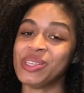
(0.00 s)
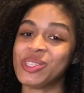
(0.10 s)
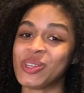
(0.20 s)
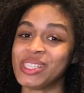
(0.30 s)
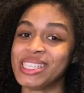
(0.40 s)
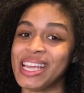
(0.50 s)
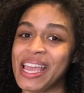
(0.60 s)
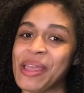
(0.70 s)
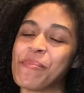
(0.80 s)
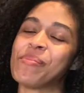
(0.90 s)
you saw
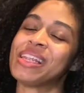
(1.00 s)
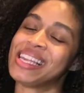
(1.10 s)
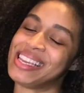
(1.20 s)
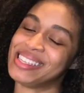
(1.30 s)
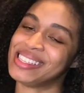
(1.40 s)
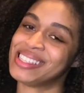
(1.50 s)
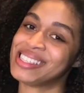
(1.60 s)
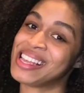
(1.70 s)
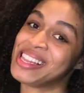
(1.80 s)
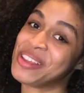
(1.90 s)
today,
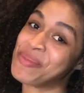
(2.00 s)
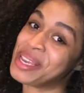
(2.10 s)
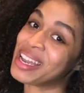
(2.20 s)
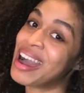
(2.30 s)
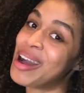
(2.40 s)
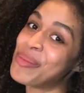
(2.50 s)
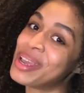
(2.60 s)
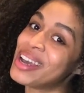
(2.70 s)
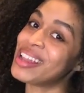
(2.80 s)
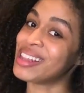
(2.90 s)
please leave me a
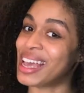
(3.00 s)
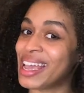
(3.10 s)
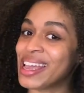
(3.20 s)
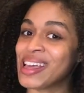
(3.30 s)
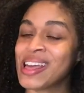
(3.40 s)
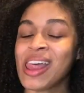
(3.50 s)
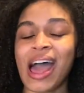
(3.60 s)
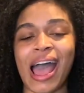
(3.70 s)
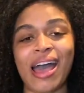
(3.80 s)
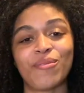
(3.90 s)
comment, a like.
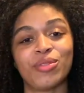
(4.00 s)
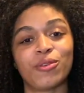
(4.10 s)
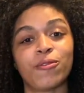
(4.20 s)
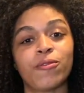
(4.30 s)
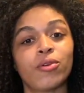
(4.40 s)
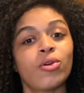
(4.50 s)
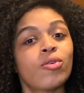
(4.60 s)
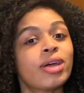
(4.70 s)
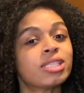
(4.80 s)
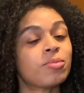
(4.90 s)
I have the full
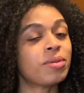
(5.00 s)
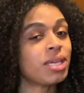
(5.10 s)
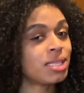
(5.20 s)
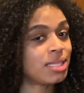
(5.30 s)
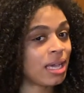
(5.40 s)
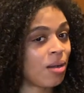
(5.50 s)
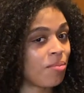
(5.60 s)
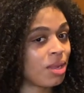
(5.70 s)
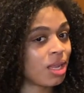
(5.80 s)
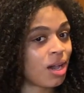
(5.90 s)
recipe down
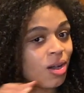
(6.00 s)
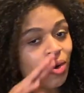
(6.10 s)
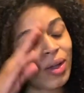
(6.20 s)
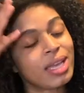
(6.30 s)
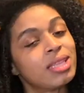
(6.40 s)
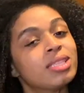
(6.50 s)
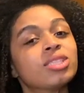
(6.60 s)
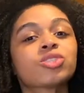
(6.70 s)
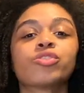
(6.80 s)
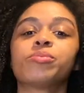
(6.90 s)
below in the
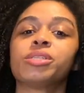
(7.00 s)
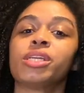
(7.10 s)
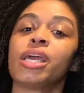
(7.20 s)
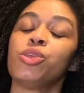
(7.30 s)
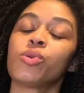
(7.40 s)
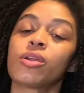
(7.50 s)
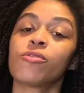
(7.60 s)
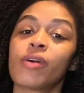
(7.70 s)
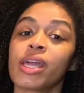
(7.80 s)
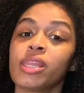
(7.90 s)
description, and you can
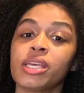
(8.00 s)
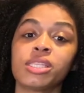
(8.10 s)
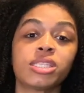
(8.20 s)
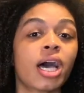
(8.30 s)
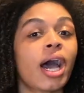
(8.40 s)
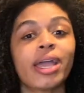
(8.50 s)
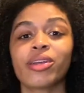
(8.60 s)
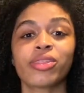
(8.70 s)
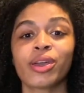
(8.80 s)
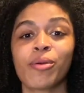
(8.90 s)
find the
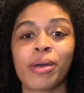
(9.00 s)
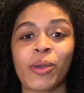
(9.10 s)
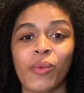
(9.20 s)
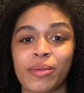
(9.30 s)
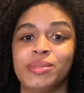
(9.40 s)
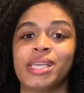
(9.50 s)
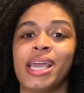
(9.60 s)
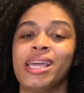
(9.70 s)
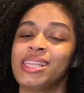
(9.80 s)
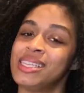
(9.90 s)
entire thing on my
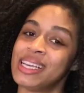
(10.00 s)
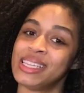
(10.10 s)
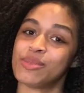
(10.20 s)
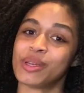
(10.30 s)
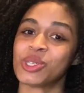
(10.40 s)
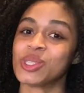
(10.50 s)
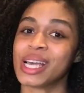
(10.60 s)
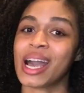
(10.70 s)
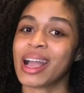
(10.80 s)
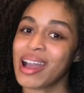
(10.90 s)
website,
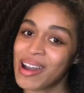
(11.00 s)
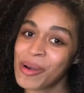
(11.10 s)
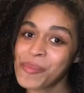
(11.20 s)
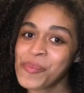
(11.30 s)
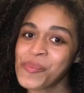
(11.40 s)
thedailyspecial.com.